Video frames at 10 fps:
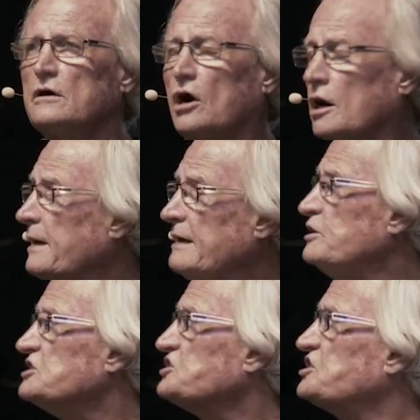Or
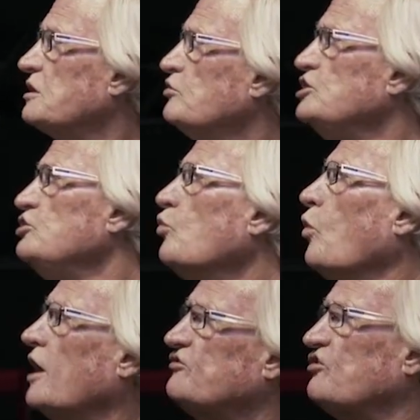maybe it's someone you
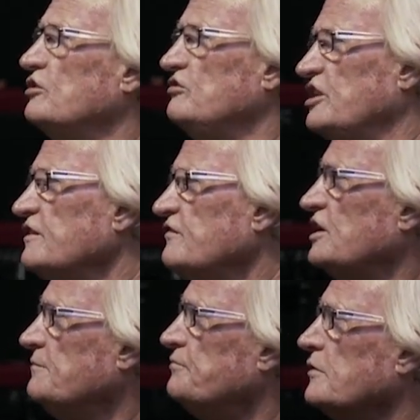watch on TV